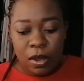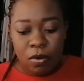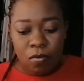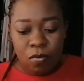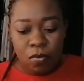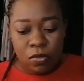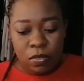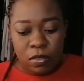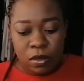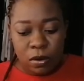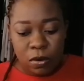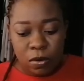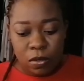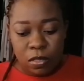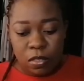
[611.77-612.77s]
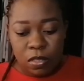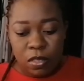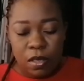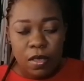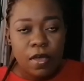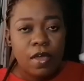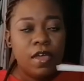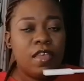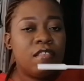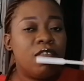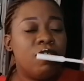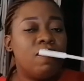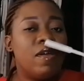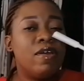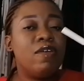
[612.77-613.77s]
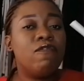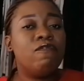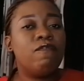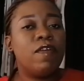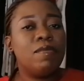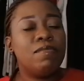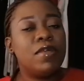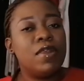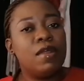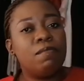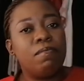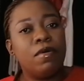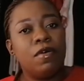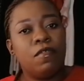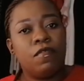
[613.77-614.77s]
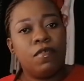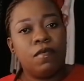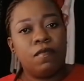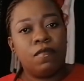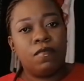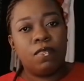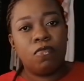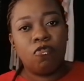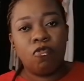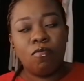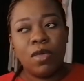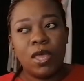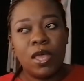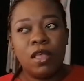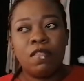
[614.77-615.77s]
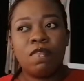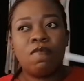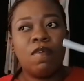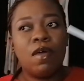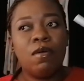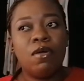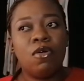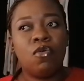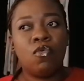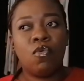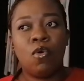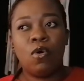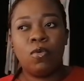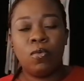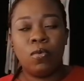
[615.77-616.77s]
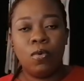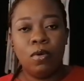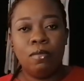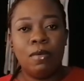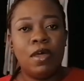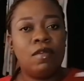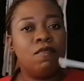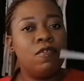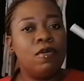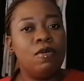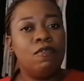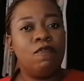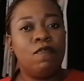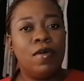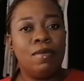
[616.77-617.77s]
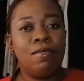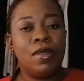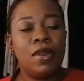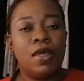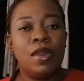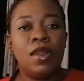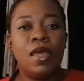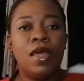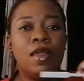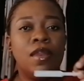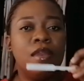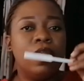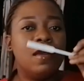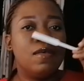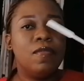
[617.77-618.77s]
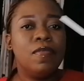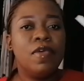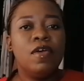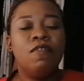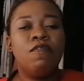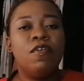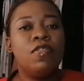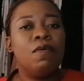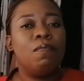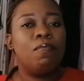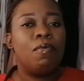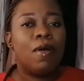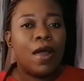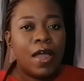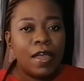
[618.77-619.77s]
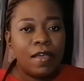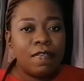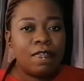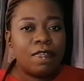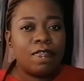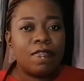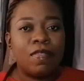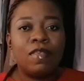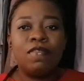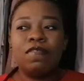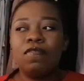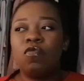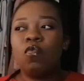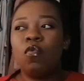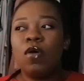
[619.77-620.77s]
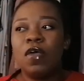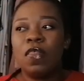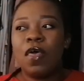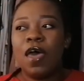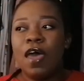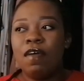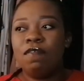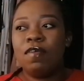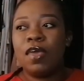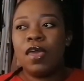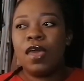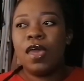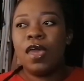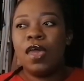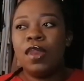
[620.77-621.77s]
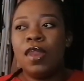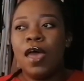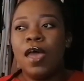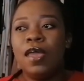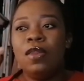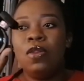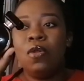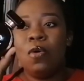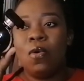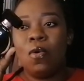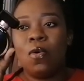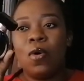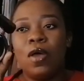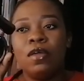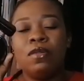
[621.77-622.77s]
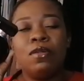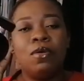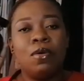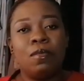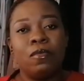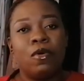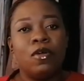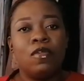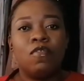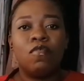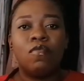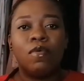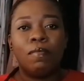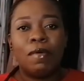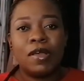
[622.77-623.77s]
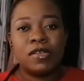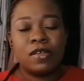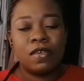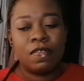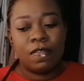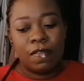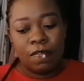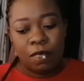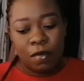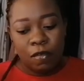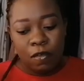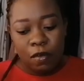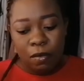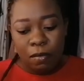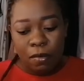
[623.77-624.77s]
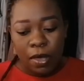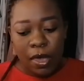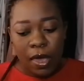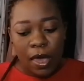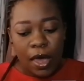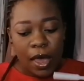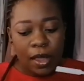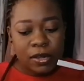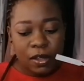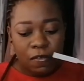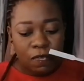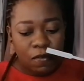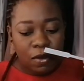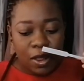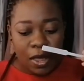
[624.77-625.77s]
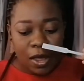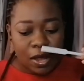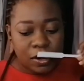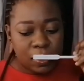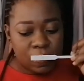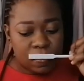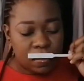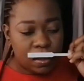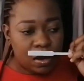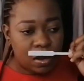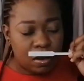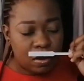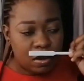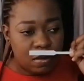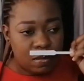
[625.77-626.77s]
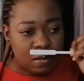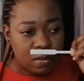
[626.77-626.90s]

and woodsy notes. It's a very feminine perfume to me. It's very grown woman, very feminine. And for the price, this is worth having. And I know I'm going to repurchase this perfume. I just feel like I just need it.